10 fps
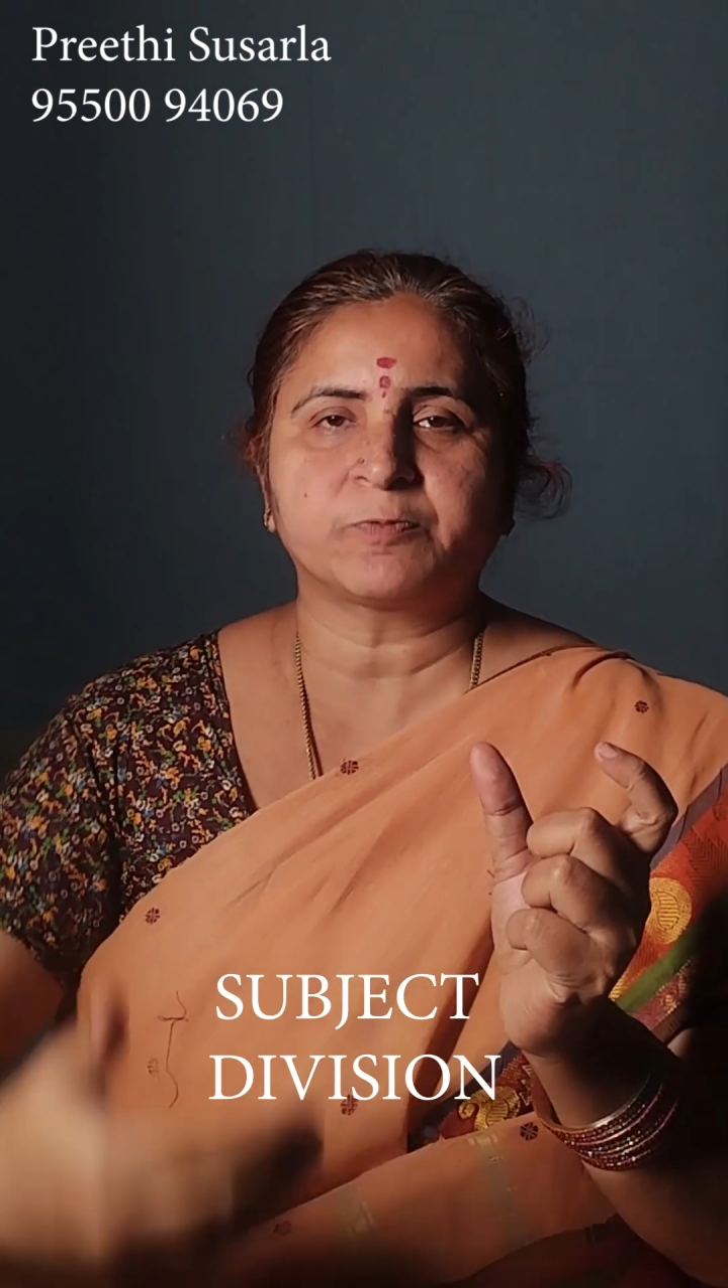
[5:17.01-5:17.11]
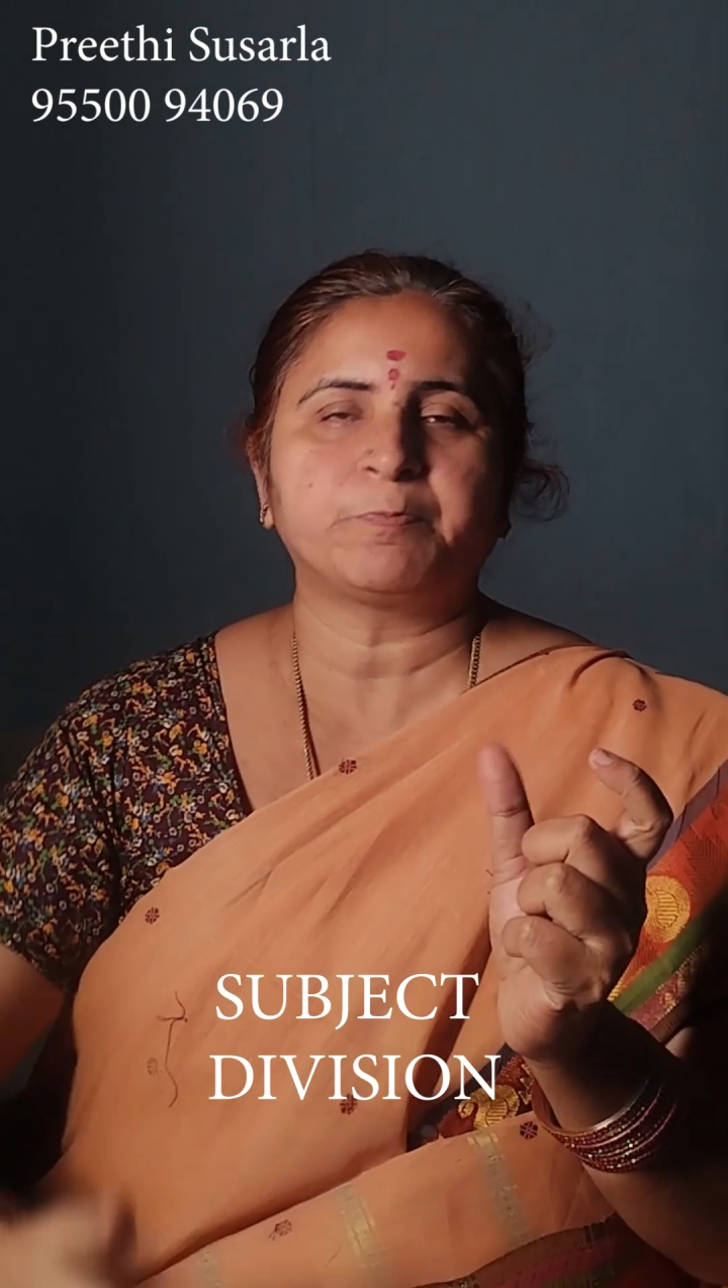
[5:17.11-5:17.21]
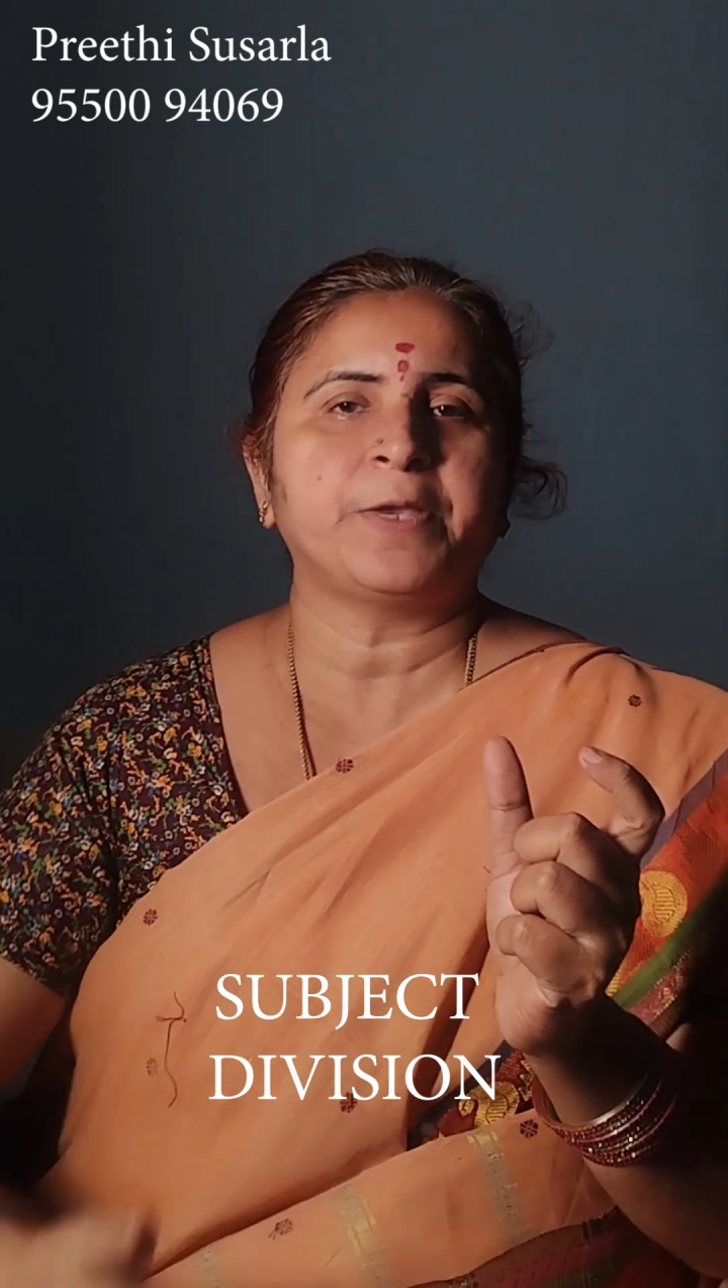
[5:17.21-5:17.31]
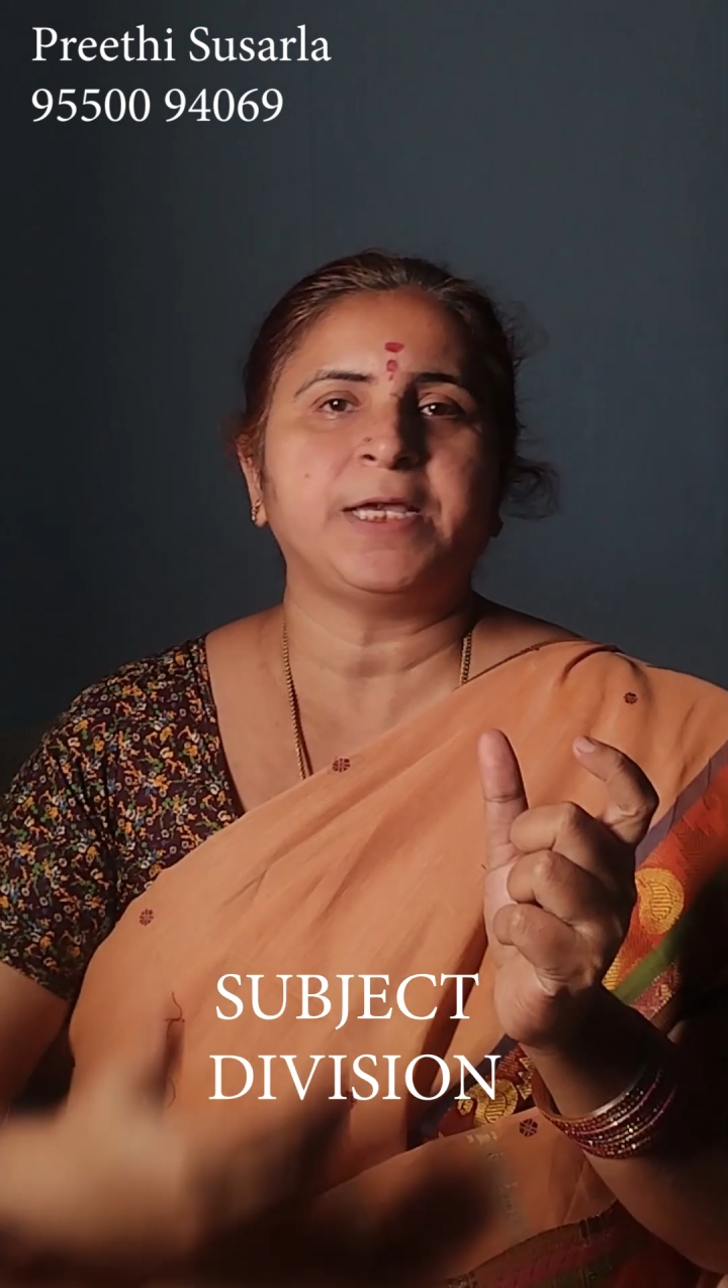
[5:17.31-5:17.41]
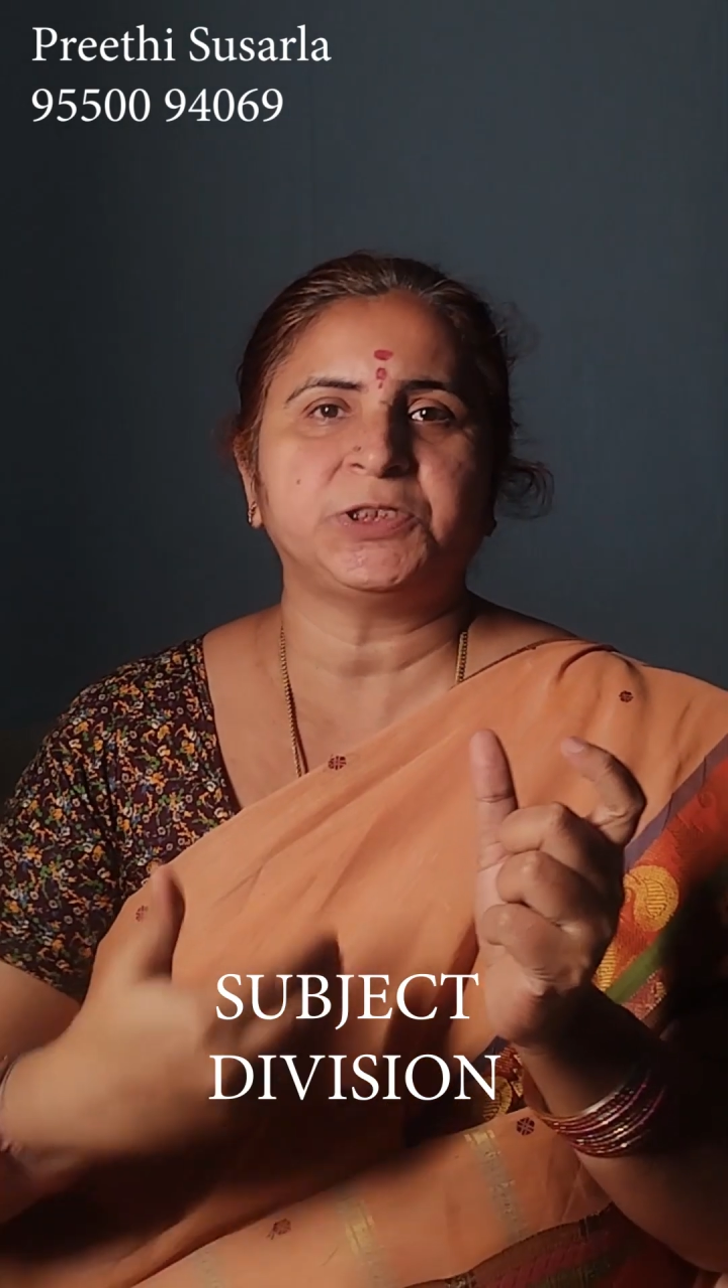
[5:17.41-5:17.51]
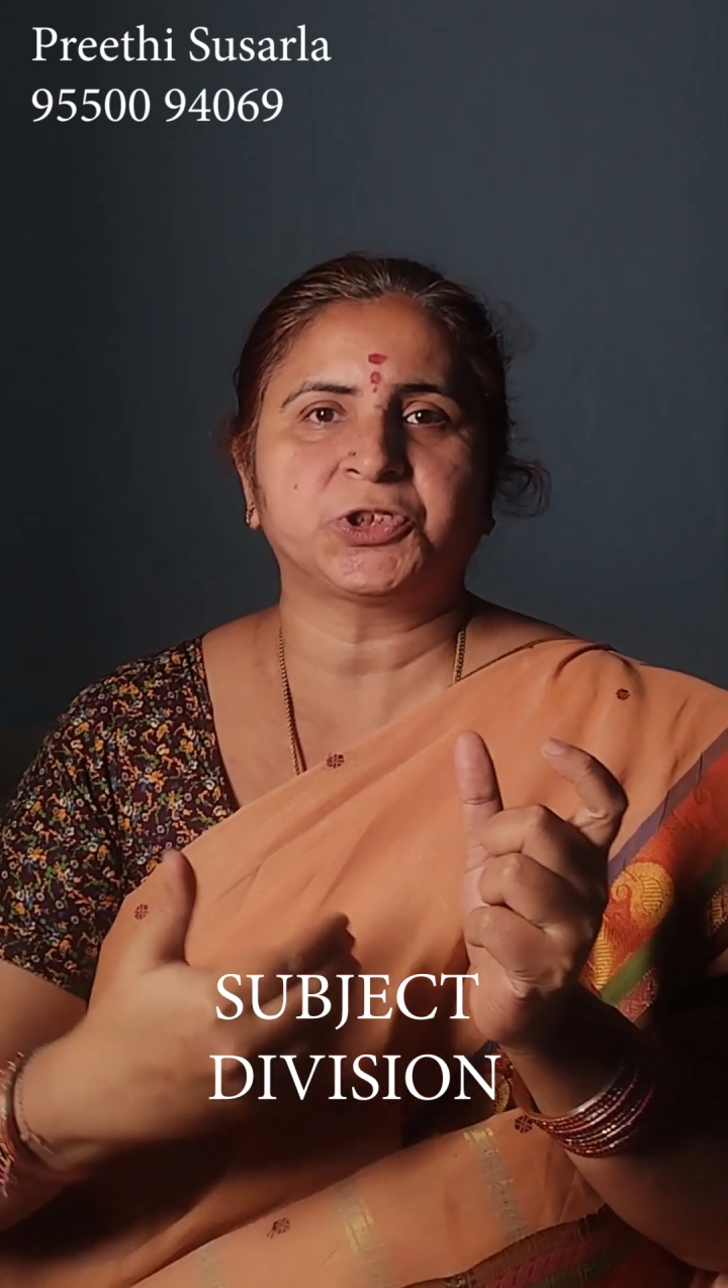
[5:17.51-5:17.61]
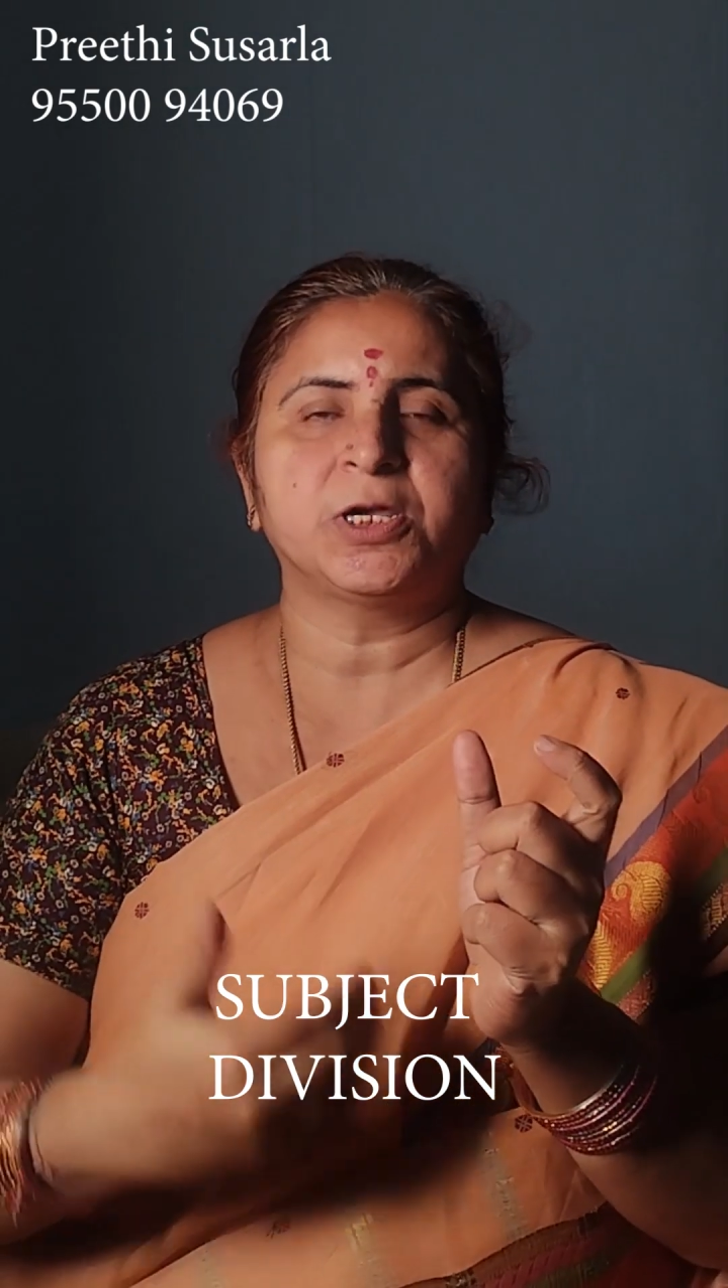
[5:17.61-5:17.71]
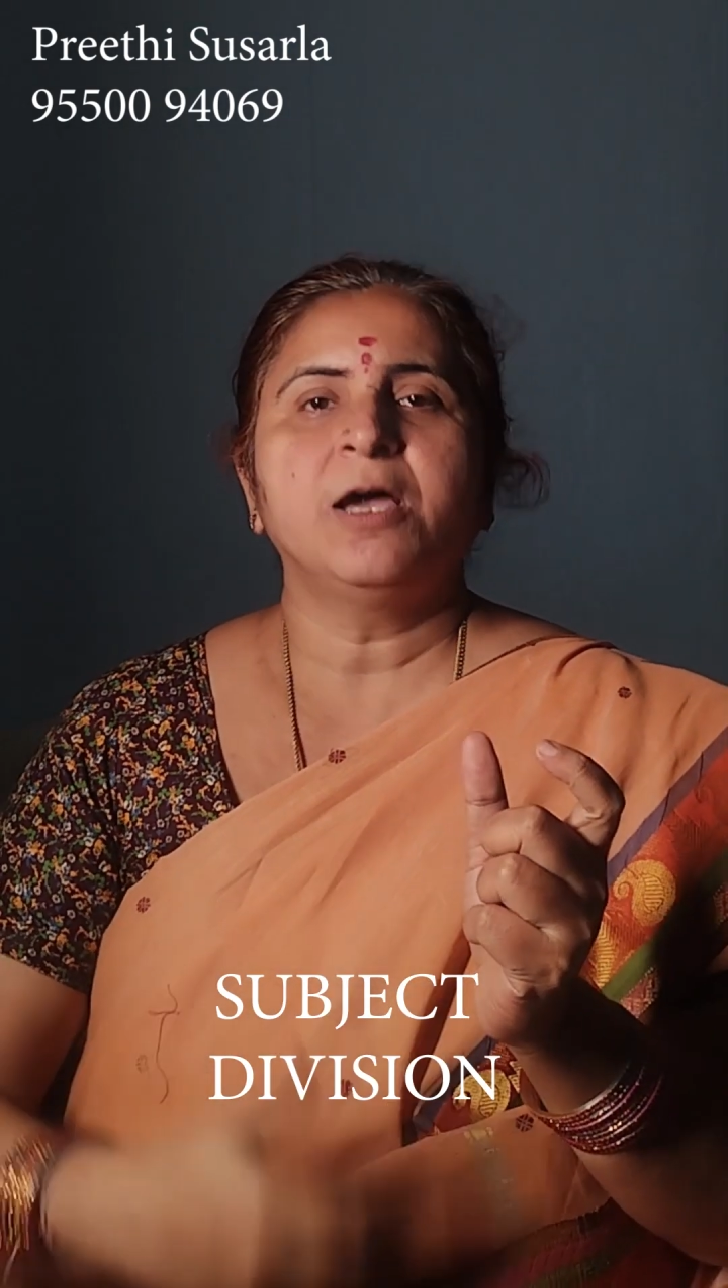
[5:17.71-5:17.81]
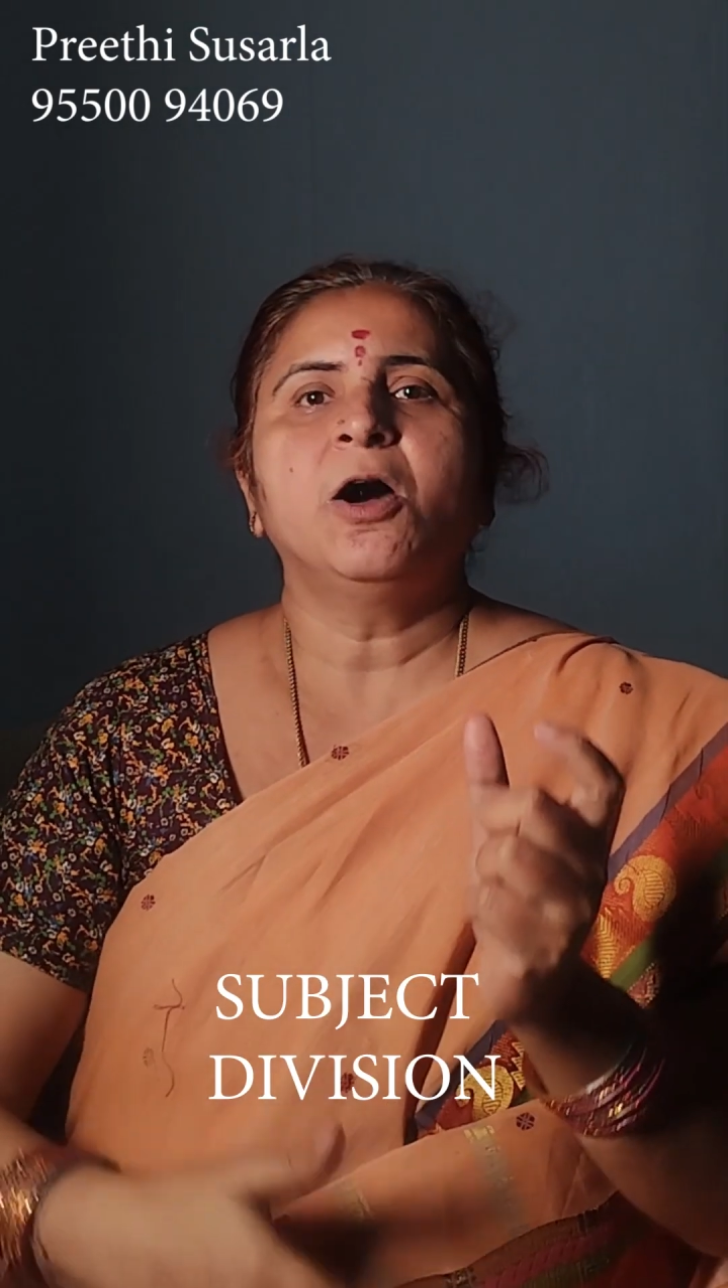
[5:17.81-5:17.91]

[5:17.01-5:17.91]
page,